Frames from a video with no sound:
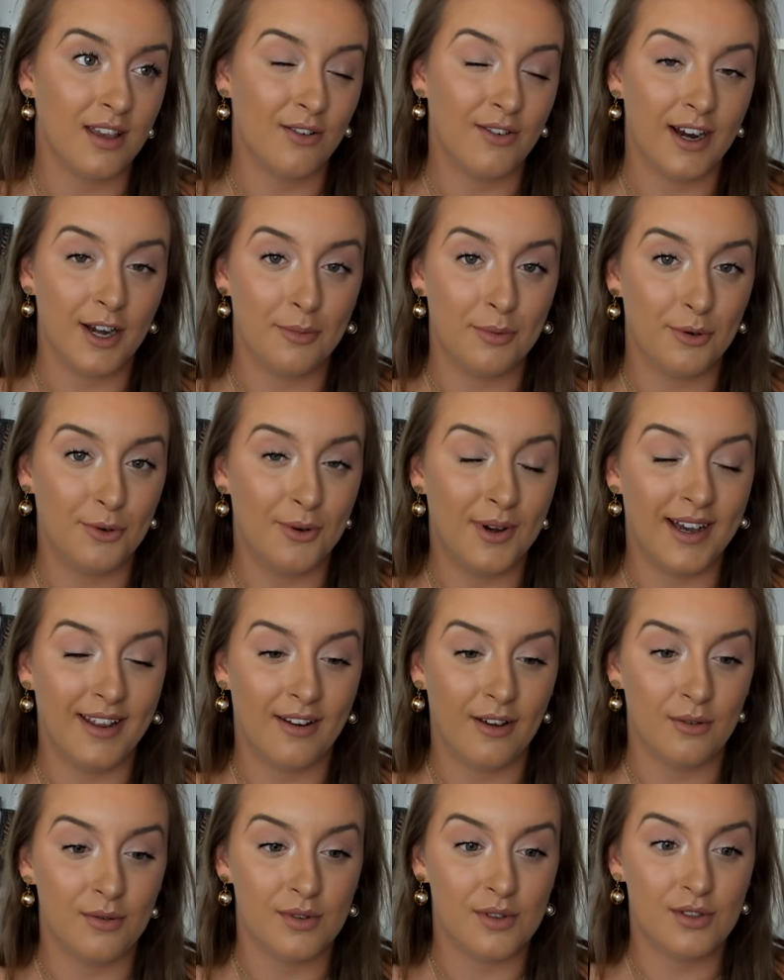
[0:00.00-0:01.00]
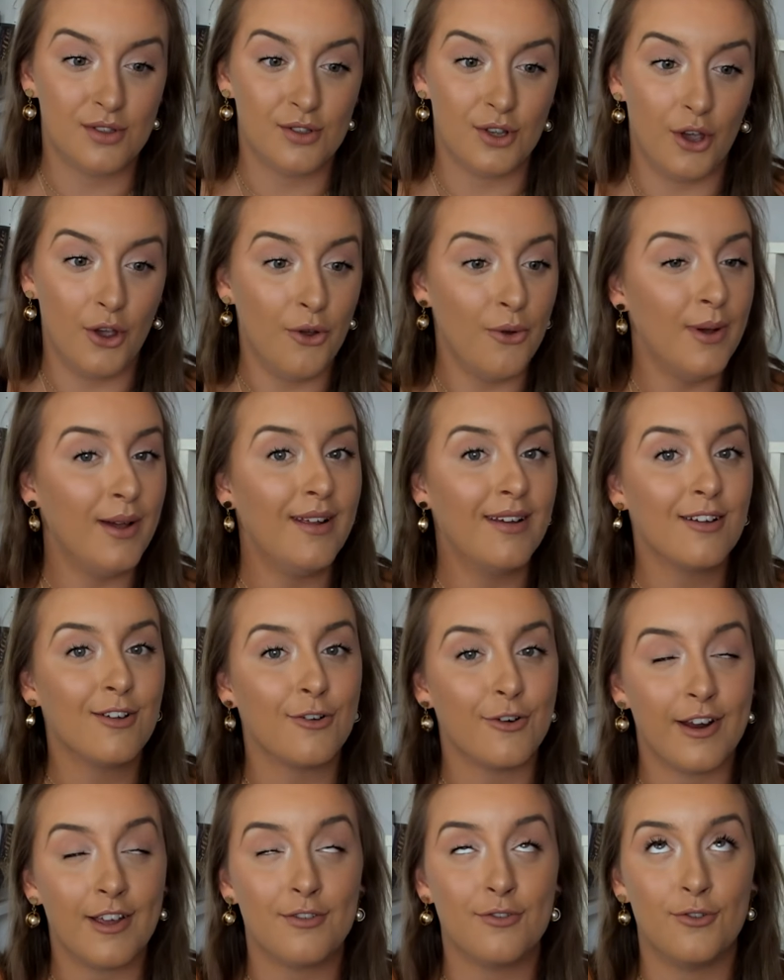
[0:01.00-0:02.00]
incredible. And I was so
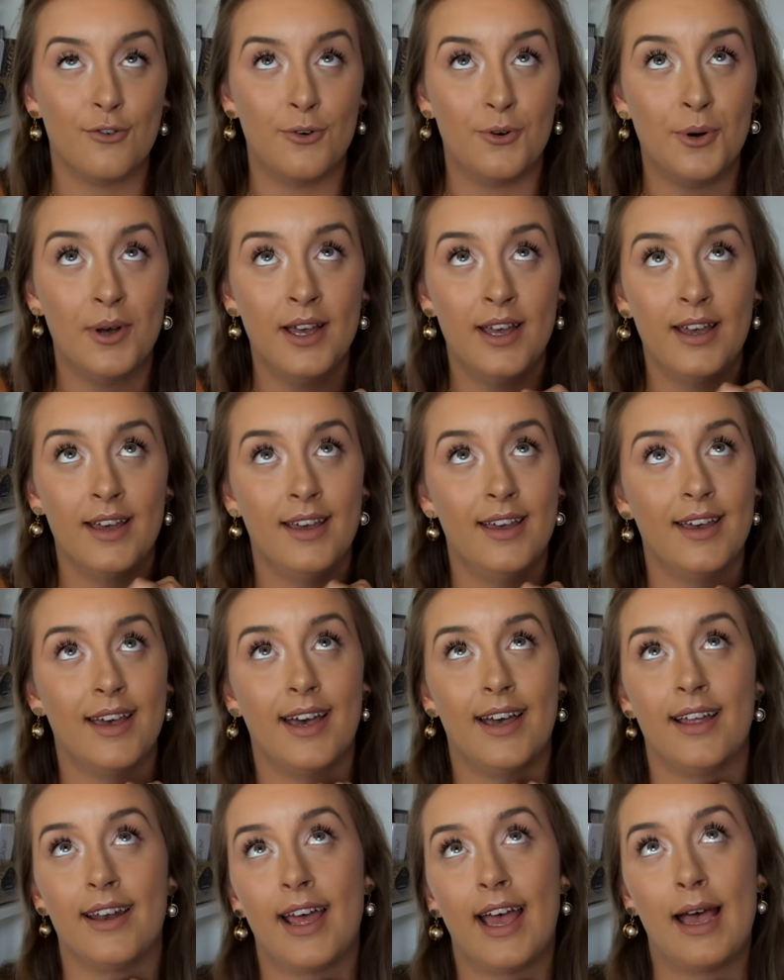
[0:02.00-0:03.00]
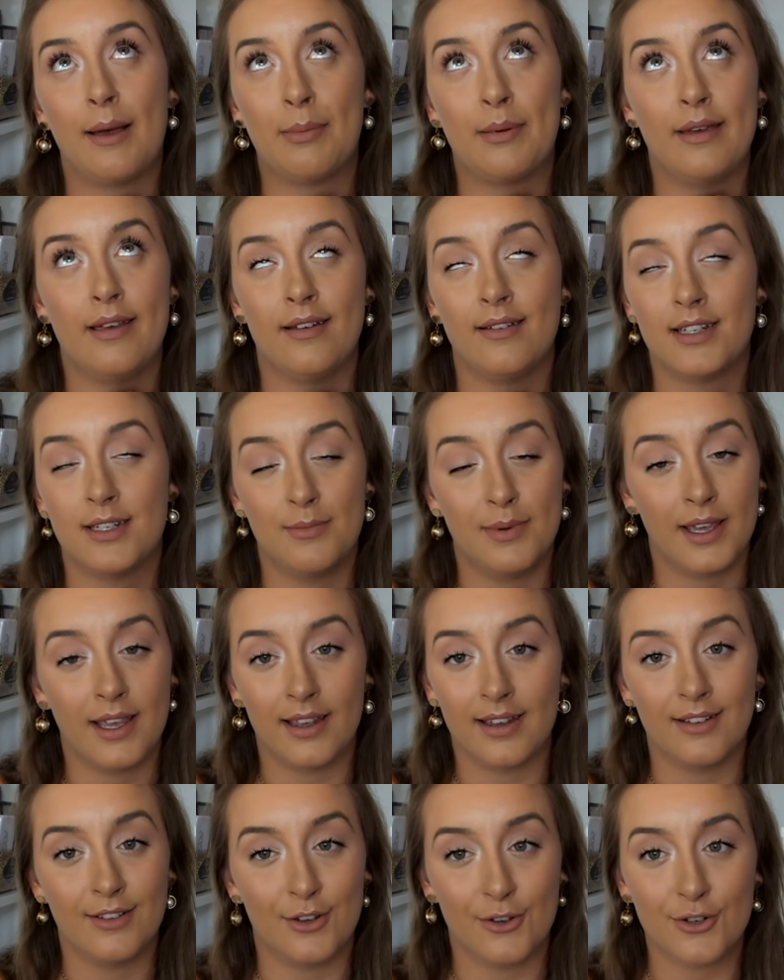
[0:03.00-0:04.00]
grateful and happy to be
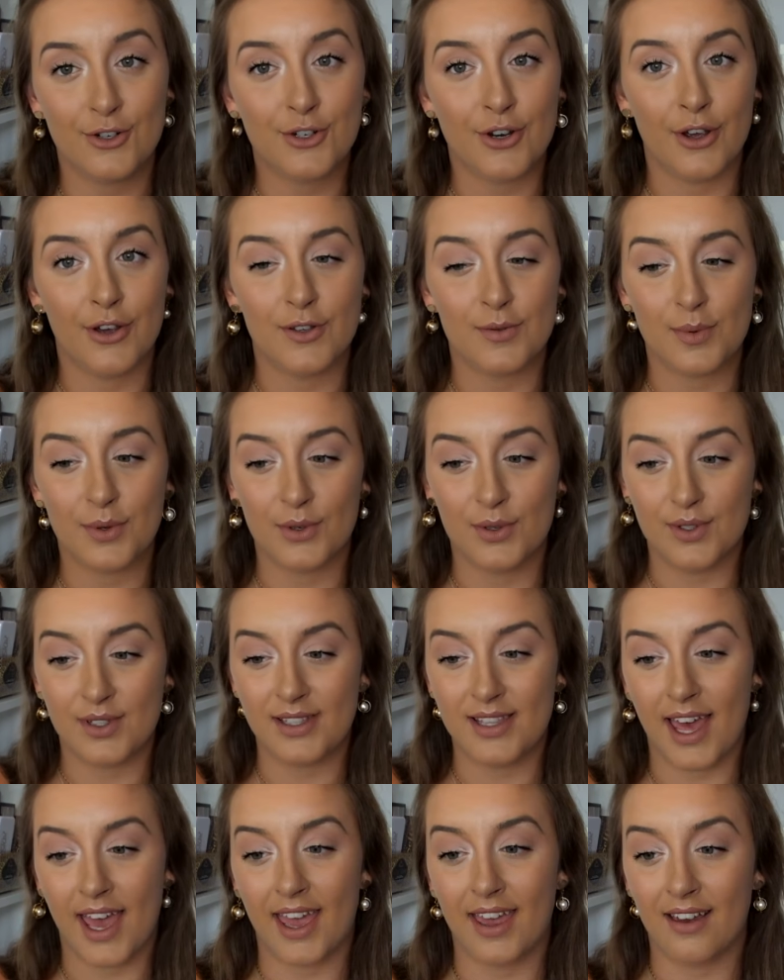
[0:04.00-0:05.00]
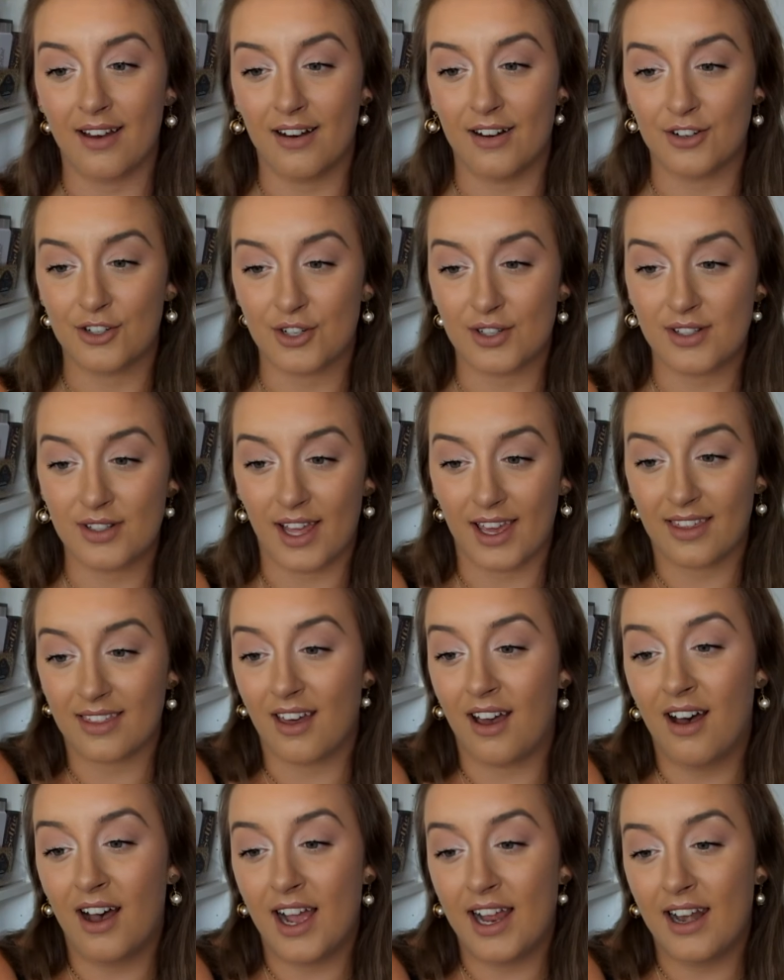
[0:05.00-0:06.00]
in those shows, because they are just like the
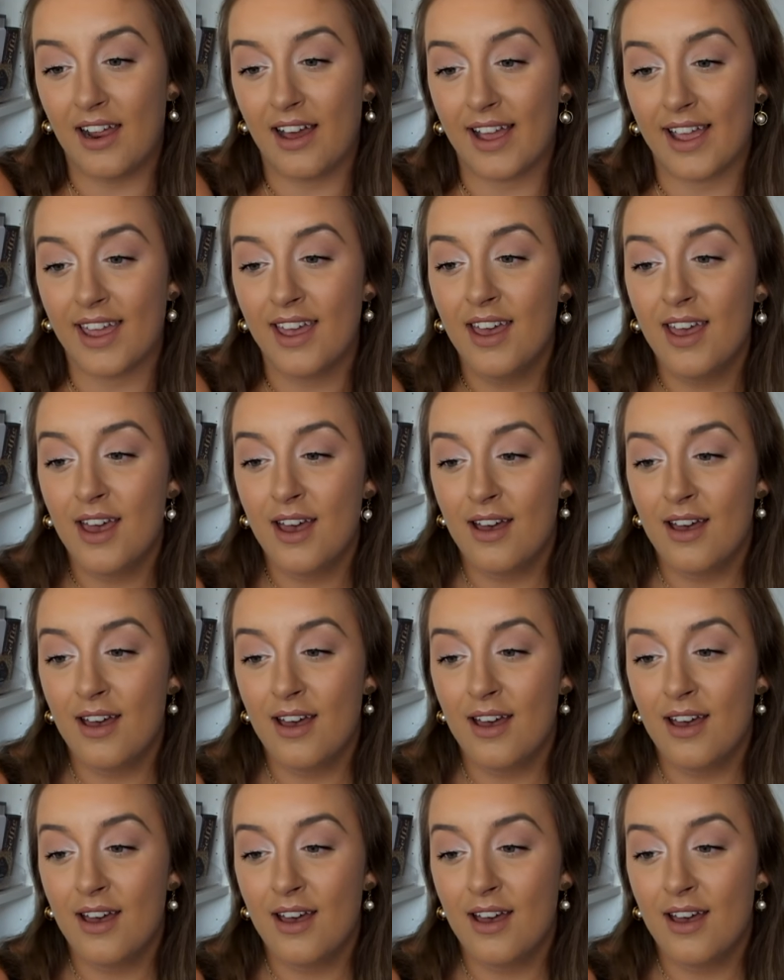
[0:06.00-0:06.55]
highlight.